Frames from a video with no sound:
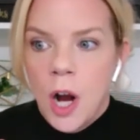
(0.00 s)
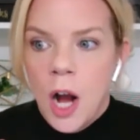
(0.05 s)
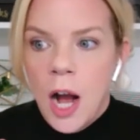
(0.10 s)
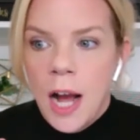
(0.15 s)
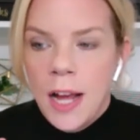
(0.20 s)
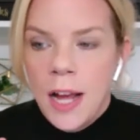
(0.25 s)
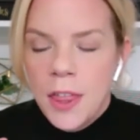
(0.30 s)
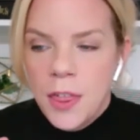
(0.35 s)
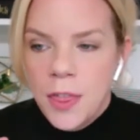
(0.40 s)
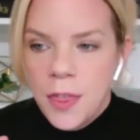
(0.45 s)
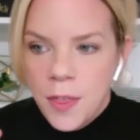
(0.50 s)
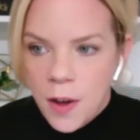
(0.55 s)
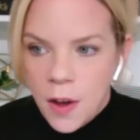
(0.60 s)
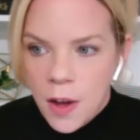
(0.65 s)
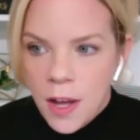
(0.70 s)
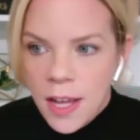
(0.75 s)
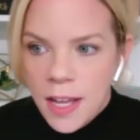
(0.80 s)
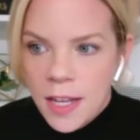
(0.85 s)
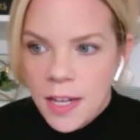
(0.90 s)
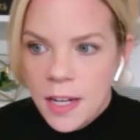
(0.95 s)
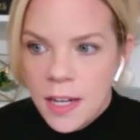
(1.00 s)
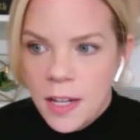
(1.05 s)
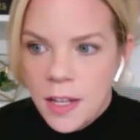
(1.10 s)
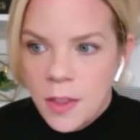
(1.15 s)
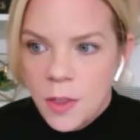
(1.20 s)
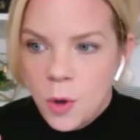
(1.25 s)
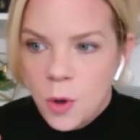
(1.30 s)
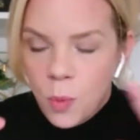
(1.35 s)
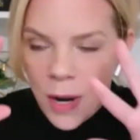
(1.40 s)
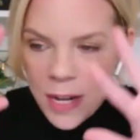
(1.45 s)
I thought
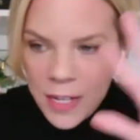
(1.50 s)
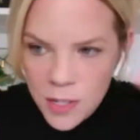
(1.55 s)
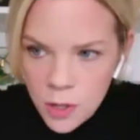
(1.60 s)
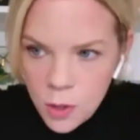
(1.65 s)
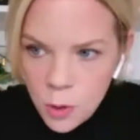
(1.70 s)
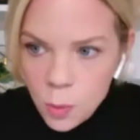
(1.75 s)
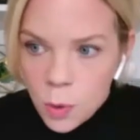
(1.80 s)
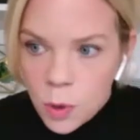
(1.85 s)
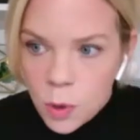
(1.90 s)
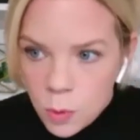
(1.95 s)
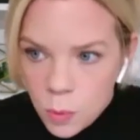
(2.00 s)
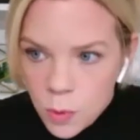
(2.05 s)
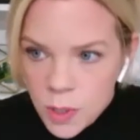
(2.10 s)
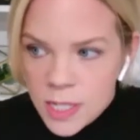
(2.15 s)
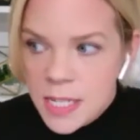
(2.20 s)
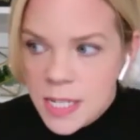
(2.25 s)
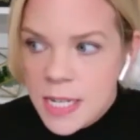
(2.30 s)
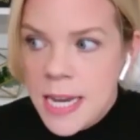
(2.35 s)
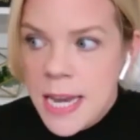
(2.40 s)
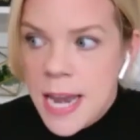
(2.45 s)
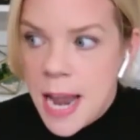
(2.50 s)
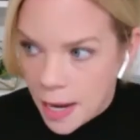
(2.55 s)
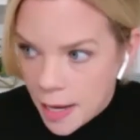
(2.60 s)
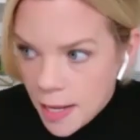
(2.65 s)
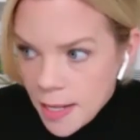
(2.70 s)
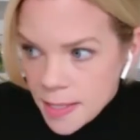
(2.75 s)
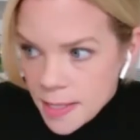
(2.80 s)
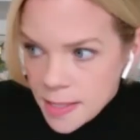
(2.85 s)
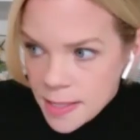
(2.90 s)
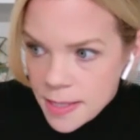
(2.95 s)
the rest of the world was
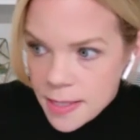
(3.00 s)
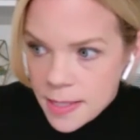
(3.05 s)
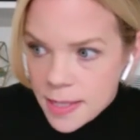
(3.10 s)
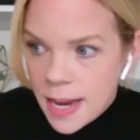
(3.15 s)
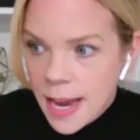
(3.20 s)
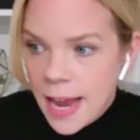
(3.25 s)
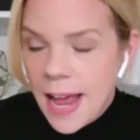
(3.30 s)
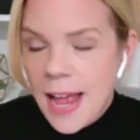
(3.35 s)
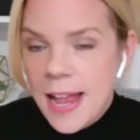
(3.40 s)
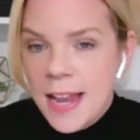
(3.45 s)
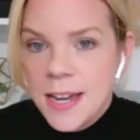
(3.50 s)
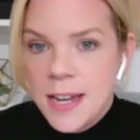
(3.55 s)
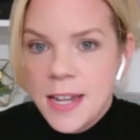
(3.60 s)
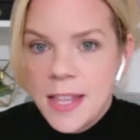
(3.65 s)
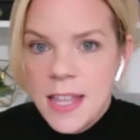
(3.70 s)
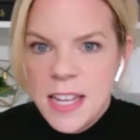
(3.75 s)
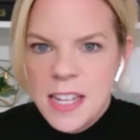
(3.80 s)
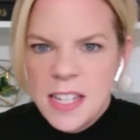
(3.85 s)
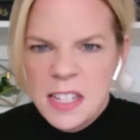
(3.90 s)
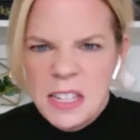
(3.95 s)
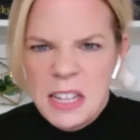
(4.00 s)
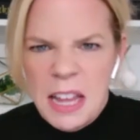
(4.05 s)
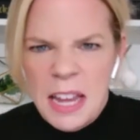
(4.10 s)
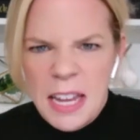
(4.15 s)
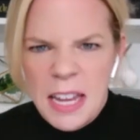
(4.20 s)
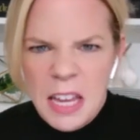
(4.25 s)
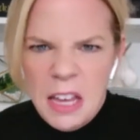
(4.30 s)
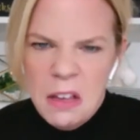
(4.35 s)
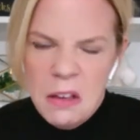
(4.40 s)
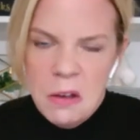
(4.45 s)
nuts. And this,
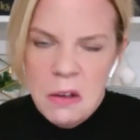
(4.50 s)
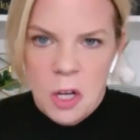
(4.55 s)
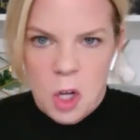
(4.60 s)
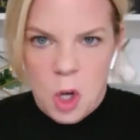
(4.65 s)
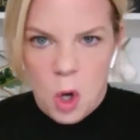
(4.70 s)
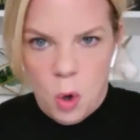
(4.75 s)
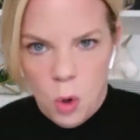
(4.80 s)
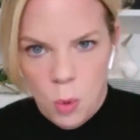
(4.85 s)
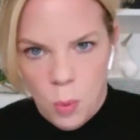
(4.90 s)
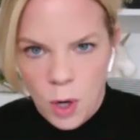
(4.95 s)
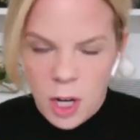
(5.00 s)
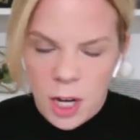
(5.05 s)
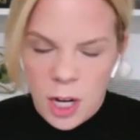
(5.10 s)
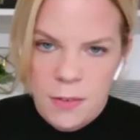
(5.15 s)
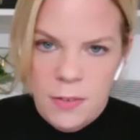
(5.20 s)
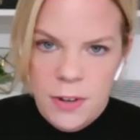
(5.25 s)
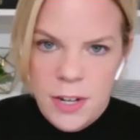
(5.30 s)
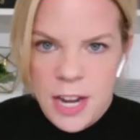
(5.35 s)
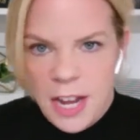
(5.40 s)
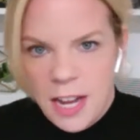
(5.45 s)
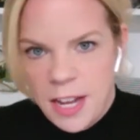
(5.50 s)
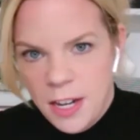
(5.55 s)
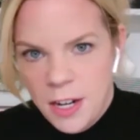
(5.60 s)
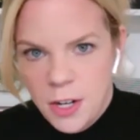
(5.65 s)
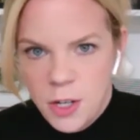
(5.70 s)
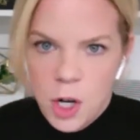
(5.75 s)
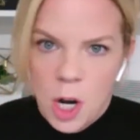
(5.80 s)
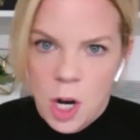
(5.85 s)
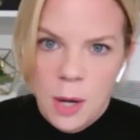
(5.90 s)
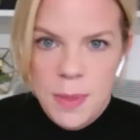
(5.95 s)
like, go to work every day in a
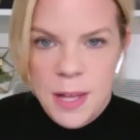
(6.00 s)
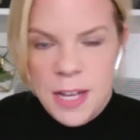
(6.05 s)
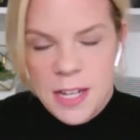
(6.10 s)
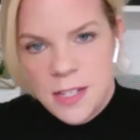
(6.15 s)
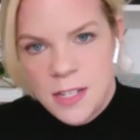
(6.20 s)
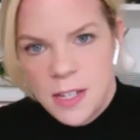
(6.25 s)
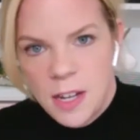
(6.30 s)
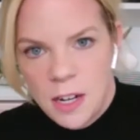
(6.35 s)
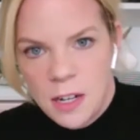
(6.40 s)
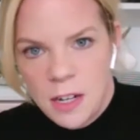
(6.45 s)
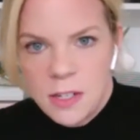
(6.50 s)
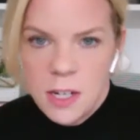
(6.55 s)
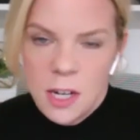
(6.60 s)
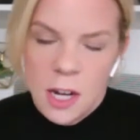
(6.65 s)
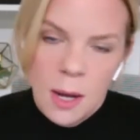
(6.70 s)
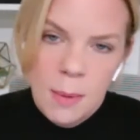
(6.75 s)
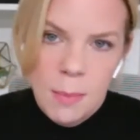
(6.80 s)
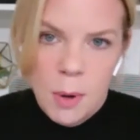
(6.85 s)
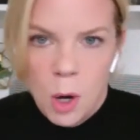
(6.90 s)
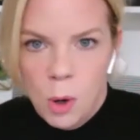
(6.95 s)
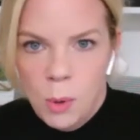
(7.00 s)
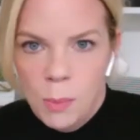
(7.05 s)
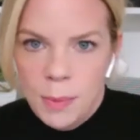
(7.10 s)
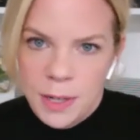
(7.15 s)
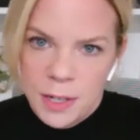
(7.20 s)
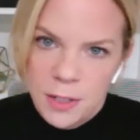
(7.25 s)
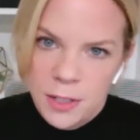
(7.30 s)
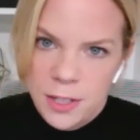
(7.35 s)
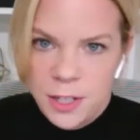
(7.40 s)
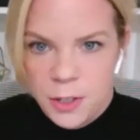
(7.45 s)
job that sucks to come home
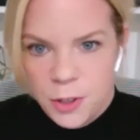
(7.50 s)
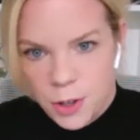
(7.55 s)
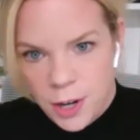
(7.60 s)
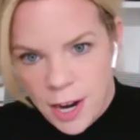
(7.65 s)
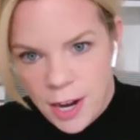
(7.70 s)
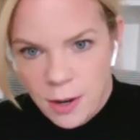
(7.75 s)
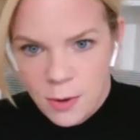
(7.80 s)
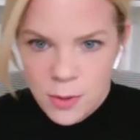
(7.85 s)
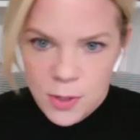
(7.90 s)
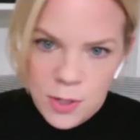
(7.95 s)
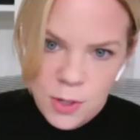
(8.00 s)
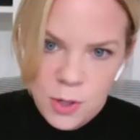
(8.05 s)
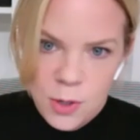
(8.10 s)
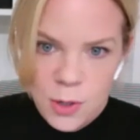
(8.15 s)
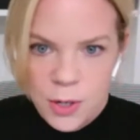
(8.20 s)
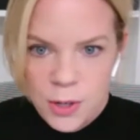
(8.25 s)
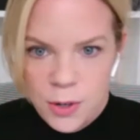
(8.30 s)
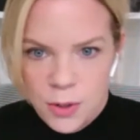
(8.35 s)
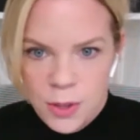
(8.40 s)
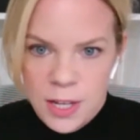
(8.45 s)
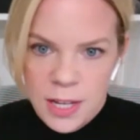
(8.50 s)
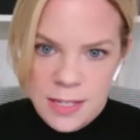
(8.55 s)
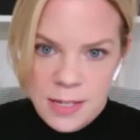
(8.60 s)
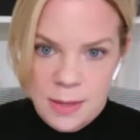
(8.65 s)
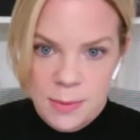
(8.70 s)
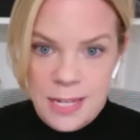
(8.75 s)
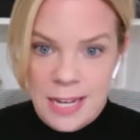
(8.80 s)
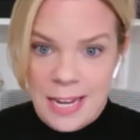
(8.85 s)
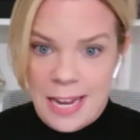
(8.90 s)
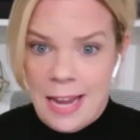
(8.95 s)
and clean your house and do your things. I
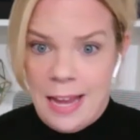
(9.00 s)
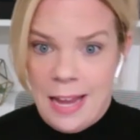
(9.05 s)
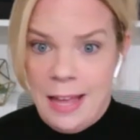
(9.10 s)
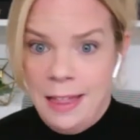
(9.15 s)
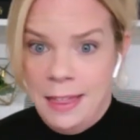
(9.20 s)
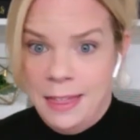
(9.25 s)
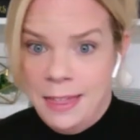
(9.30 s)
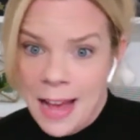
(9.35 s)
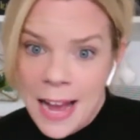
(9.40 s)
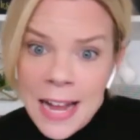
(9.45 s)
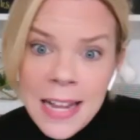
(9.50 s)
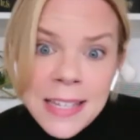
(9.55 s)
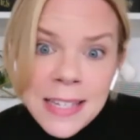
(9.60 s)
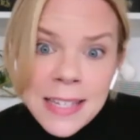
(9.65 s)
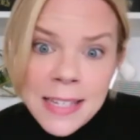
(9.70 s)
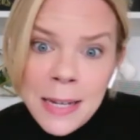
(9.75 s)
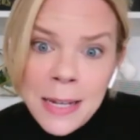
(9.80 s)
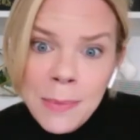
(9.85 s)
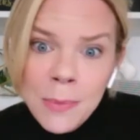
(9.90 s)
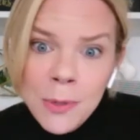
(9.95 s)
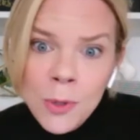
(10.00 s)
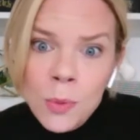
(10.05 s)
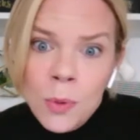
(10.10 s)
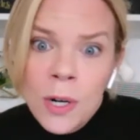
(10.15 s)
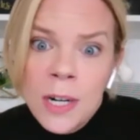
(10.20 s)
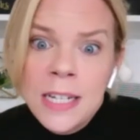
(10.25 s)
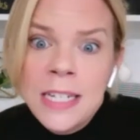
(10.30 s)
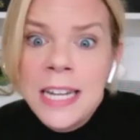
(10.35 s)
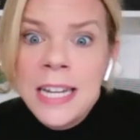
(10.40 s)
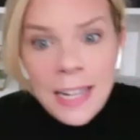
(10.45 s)
was like, that seems
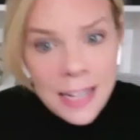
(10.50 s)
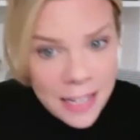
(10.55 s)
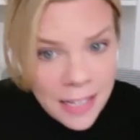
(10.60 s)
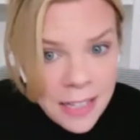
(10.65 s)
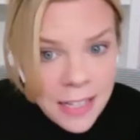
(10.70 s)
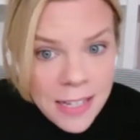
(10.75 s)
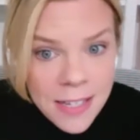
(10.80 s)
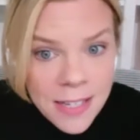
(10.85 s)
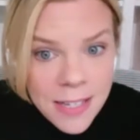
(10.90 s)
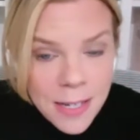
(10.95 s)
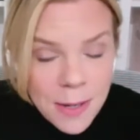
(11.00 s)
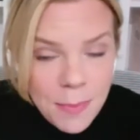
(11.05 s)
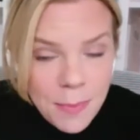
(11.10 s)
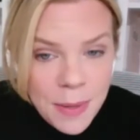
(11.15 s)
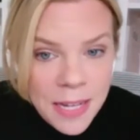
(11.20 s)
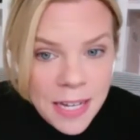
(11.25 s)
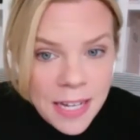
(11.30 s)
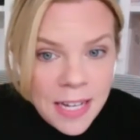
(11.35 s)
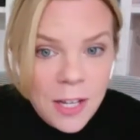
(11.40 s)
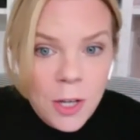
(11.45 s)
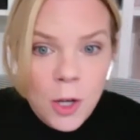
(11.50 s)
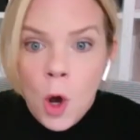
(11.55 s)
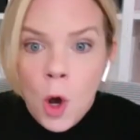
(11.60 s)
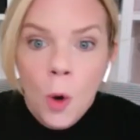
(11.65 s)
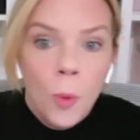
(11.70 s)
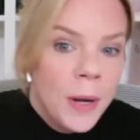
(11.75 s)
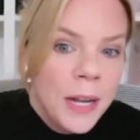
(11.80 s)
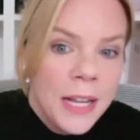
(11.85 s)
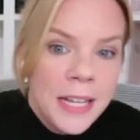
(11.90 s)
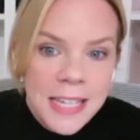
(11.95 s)
ridiculous to me.
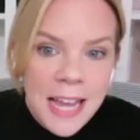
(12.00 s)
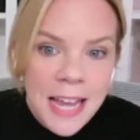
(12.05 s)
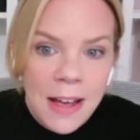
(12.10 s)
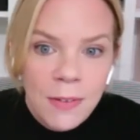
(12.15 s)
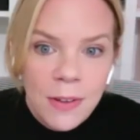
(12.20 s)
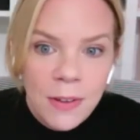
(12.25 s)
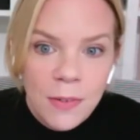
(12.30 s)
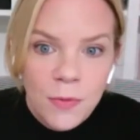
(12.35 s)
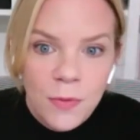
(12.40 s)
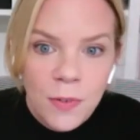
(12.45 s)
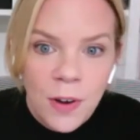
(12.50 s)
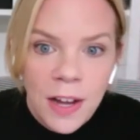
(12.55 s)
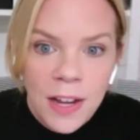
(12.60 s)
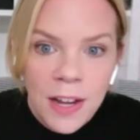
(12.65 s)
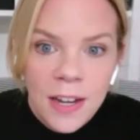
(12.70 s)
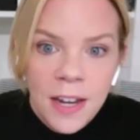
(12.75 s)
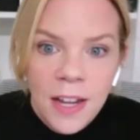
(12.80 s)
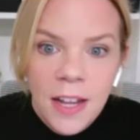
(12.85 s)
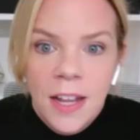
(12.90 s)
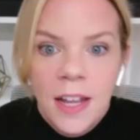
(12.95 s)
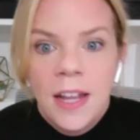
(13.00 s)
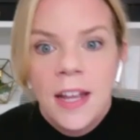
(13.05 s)
Nobody's having fun.